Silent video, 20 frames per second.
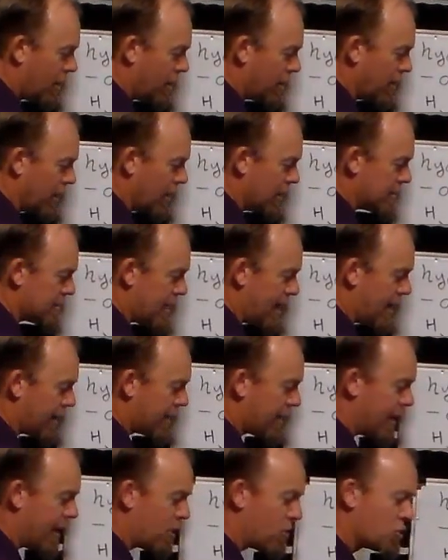are going to
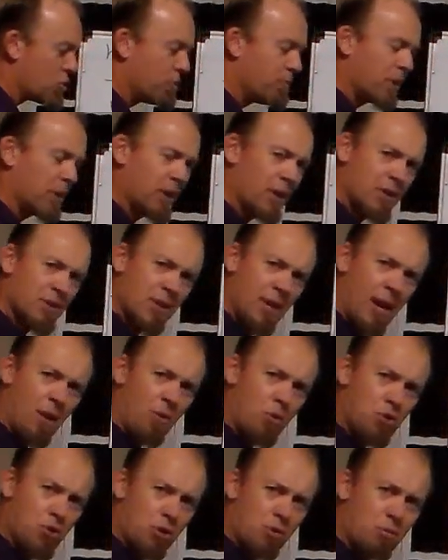attack hydrogen because
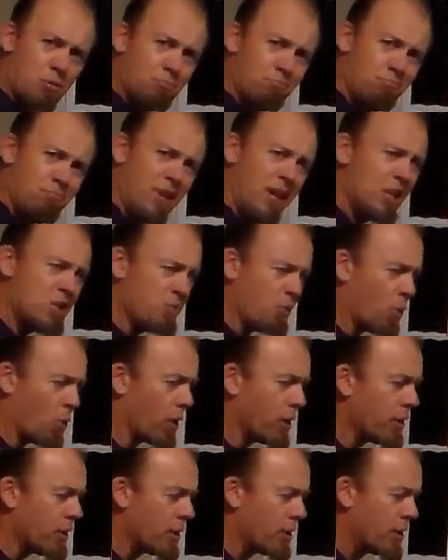hydrogen needs
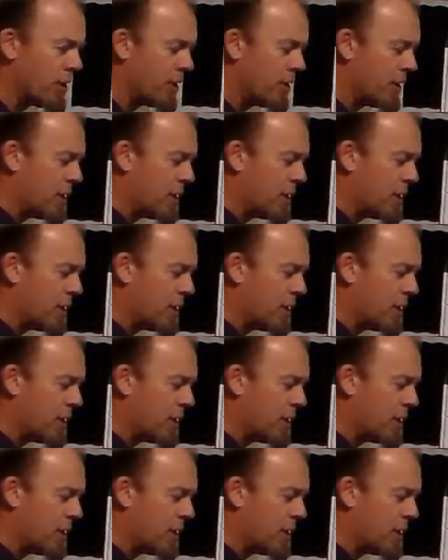more.